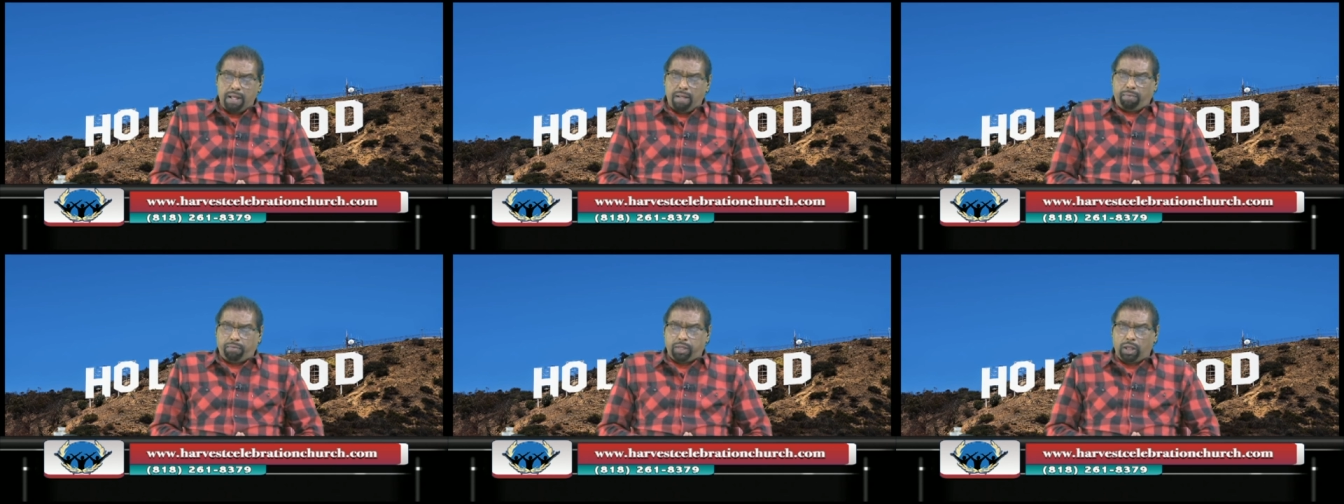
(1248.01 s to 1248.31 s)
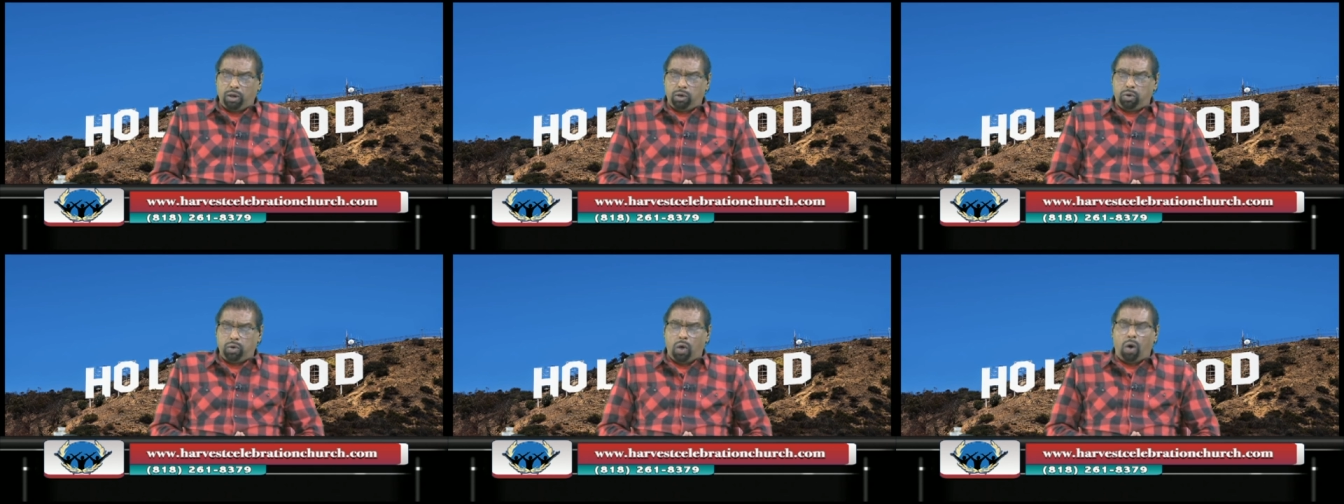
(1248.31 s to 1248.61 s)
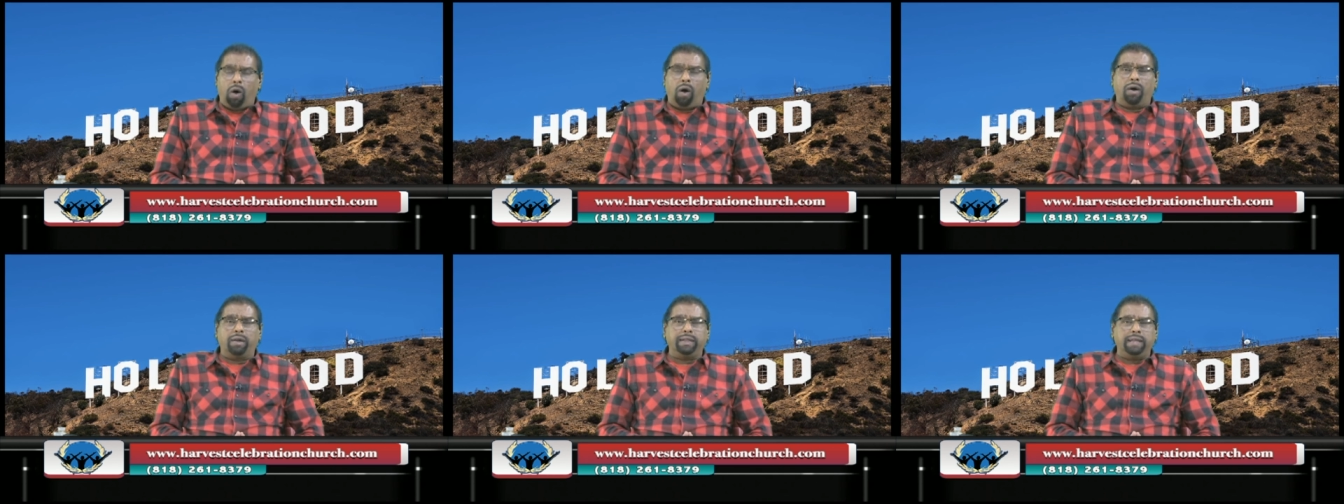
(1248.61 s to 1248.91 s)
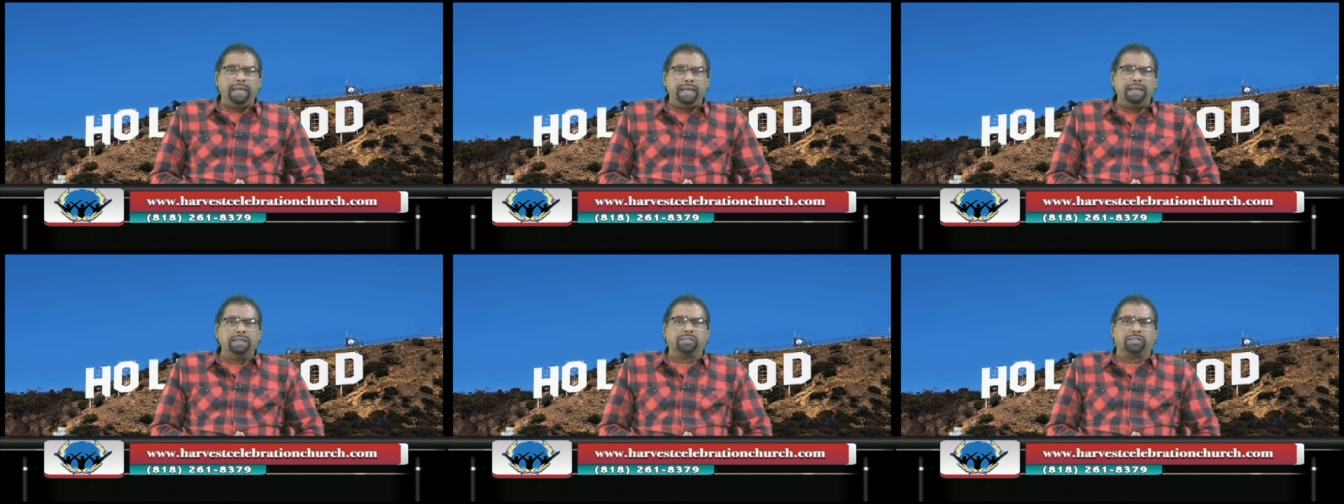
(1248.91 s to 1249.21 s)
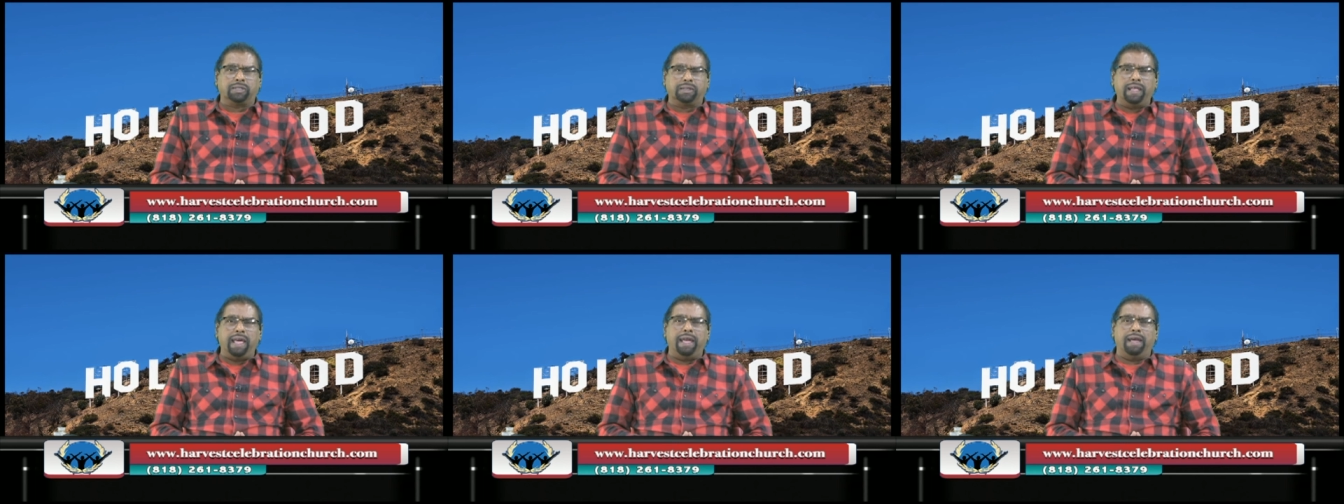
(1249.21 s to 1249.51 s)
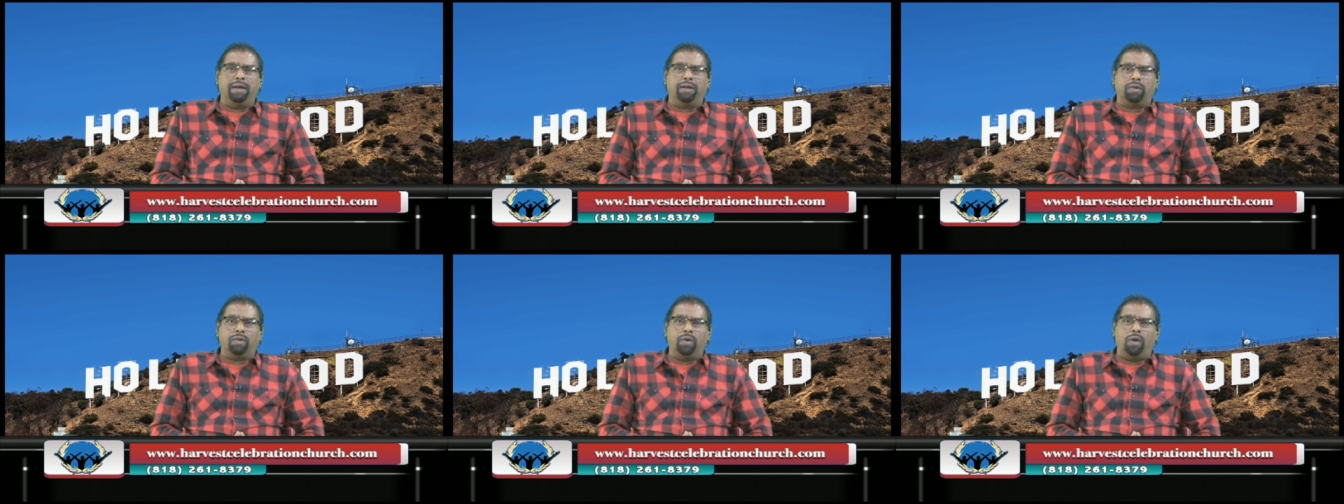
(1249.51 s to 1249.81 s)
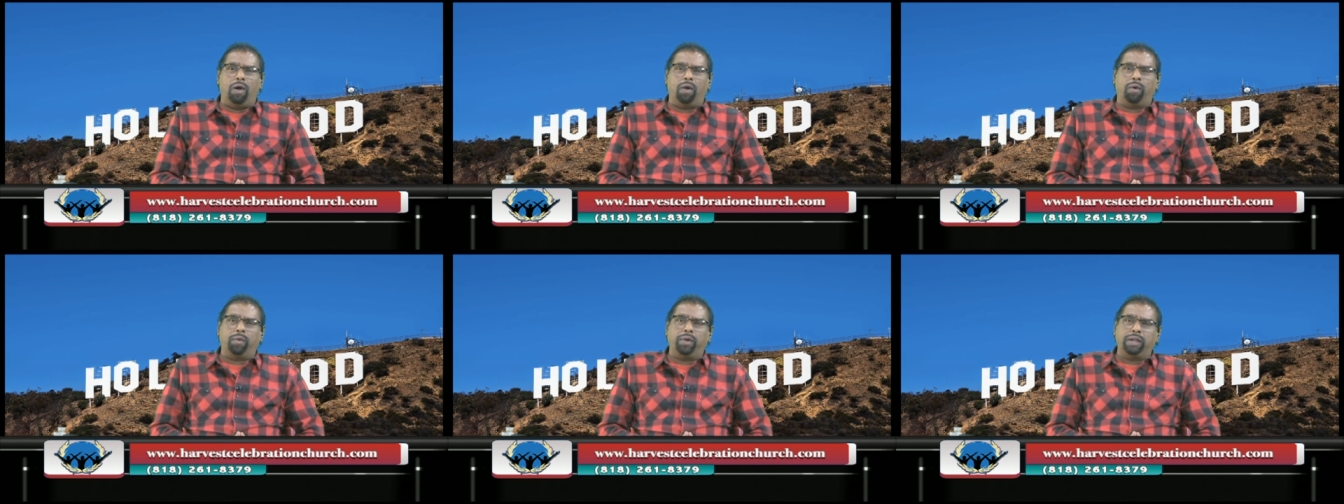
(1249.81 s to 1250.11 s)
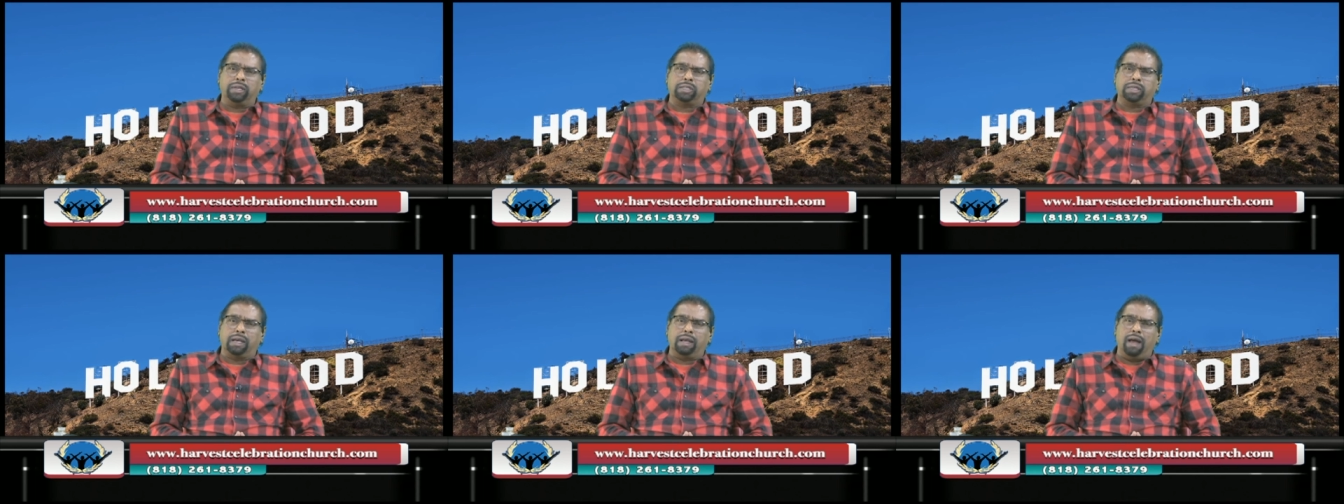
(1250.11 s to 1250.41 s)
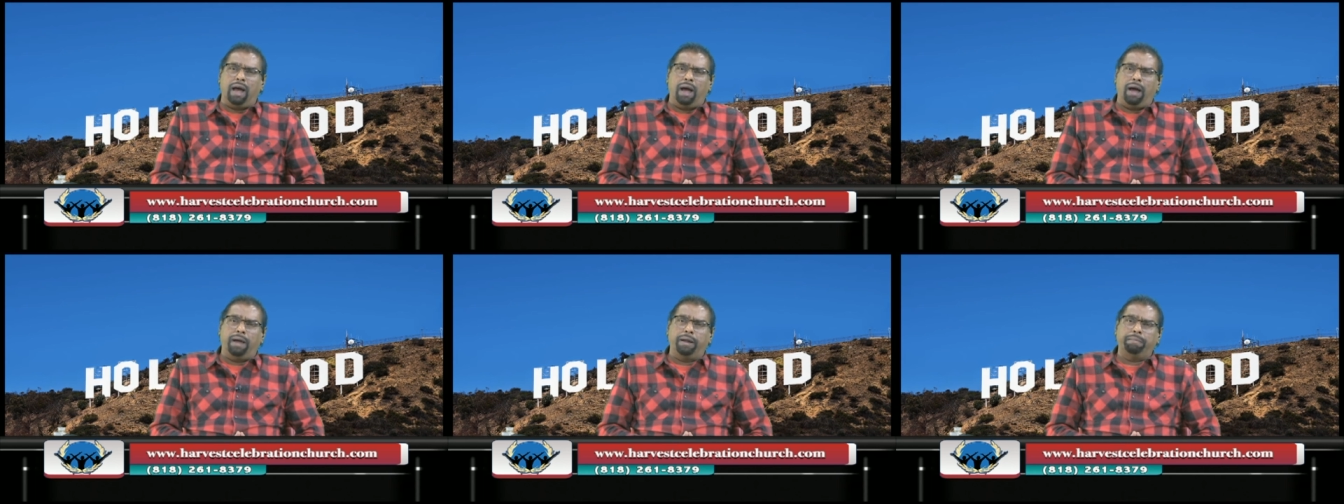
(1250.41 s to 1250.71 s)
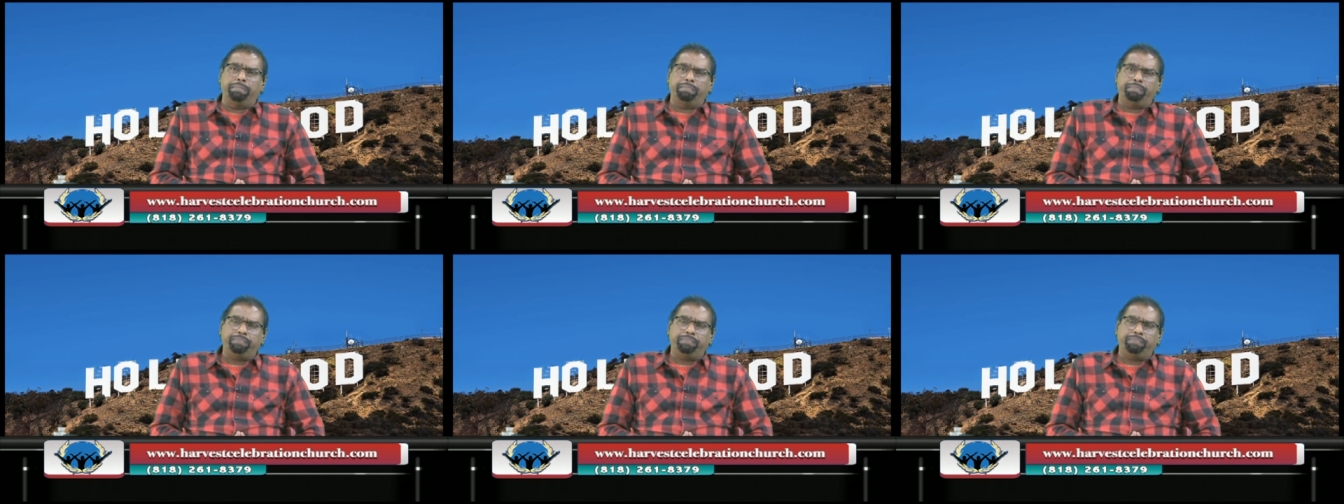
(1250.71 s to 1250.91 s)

The Lord is there. Glory to God.